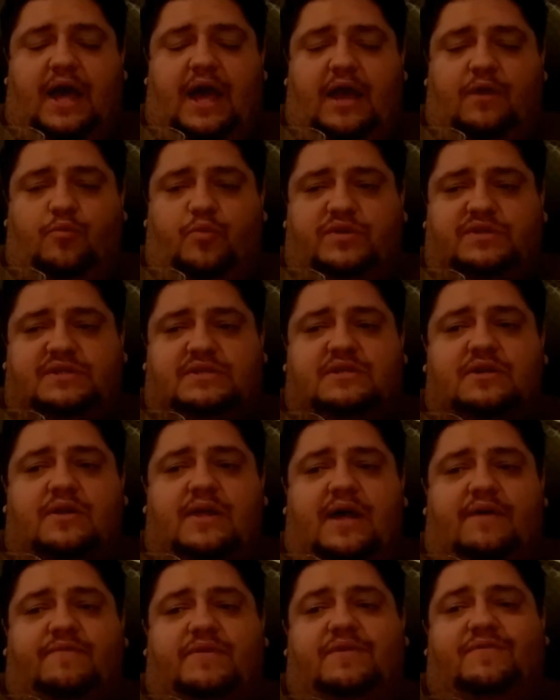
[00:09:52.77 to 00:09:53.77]
And we still
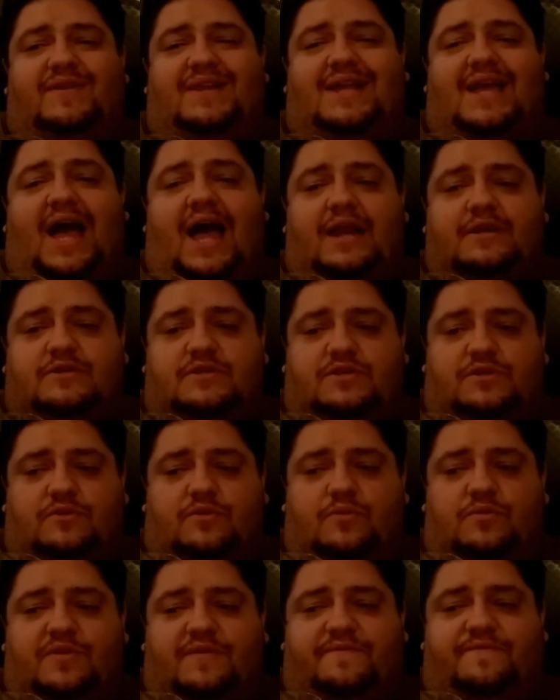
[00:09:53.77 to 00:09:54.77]
haven't even gotten
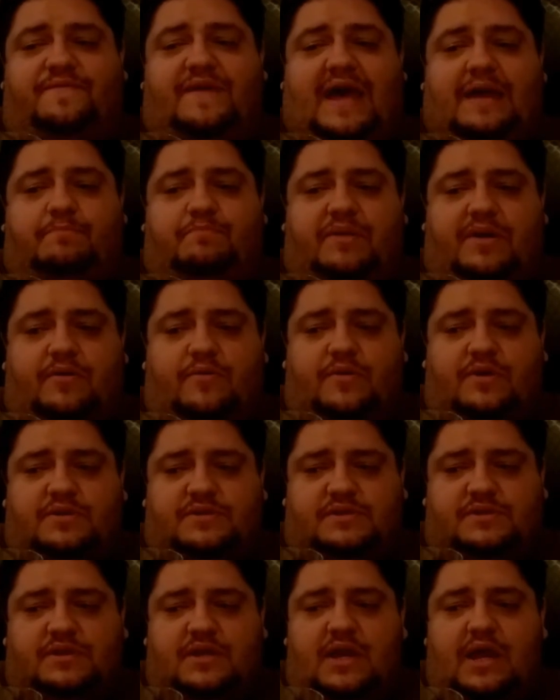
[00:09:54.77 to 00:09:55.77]
to the fat
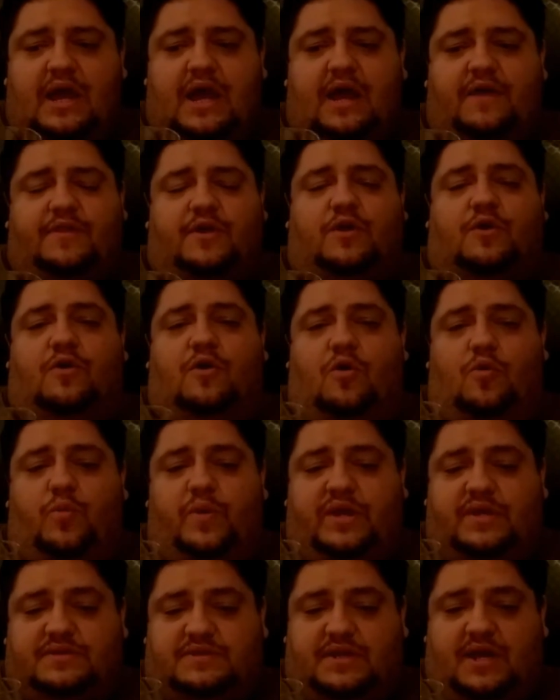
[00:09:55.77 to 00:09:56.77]
Beerus and the girl
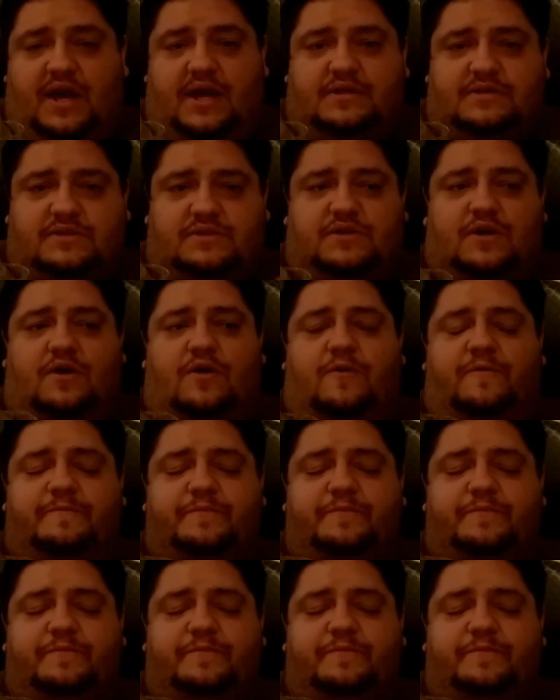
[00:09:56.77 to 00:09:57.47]
Whis yet, so...